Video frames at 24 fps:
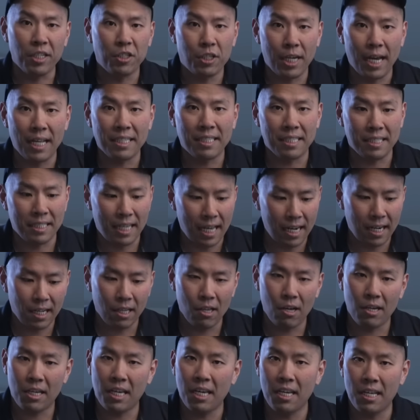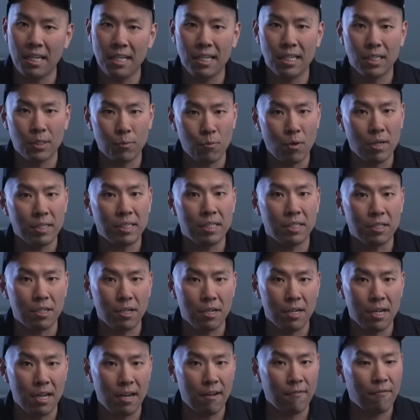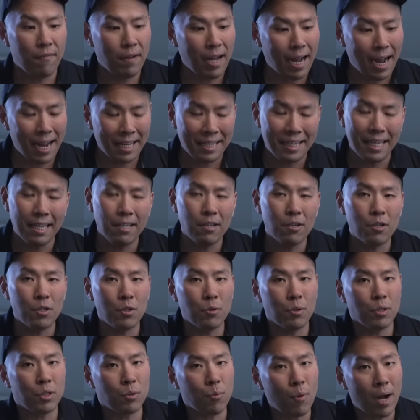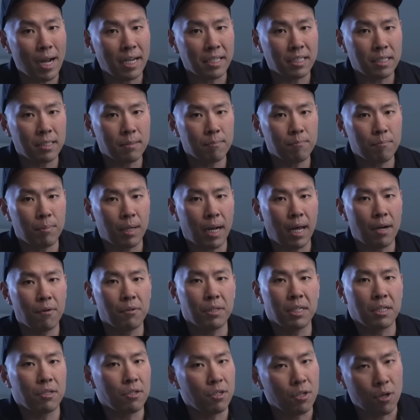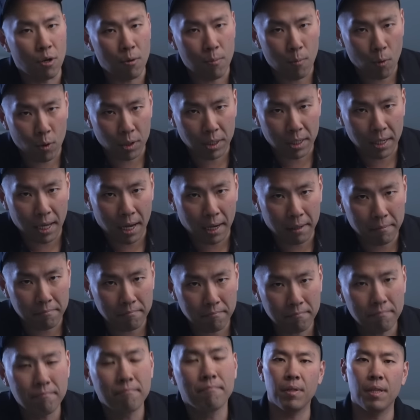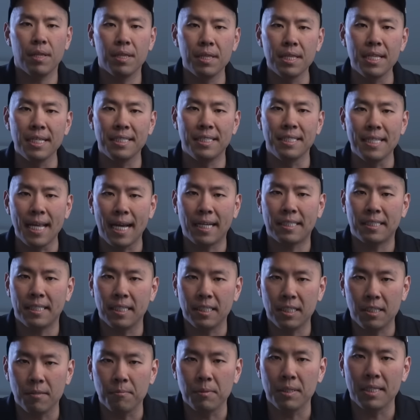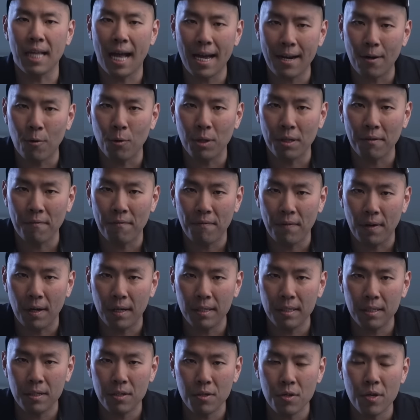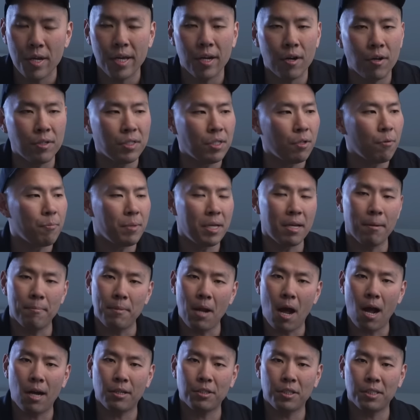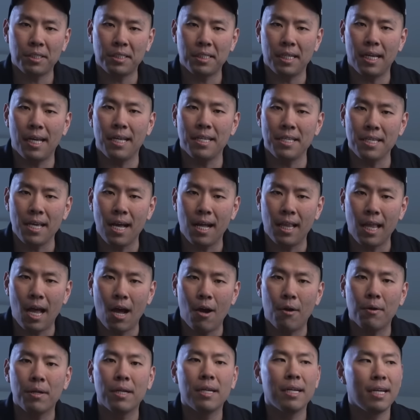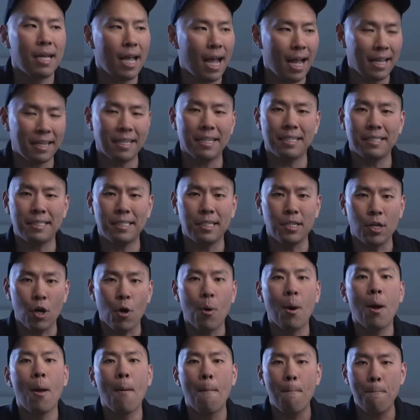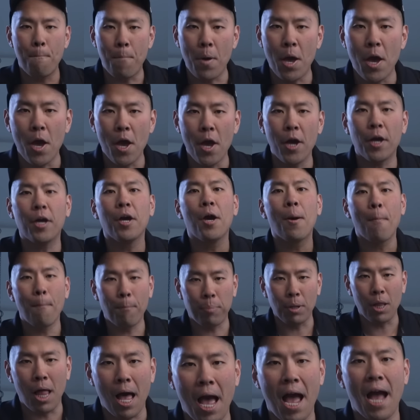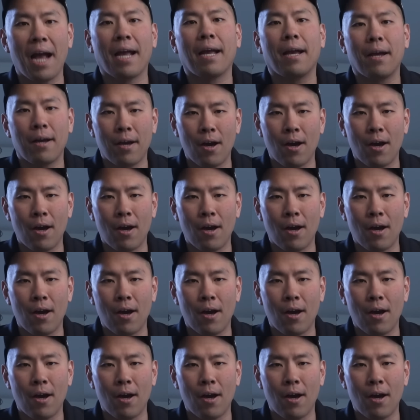chances, getting lucky, hitting this once is good enough. I think you can do it twice, but I don't think you can go more than that. This next system's not only fun, you can also be obnoxious and yell out at the casino, big black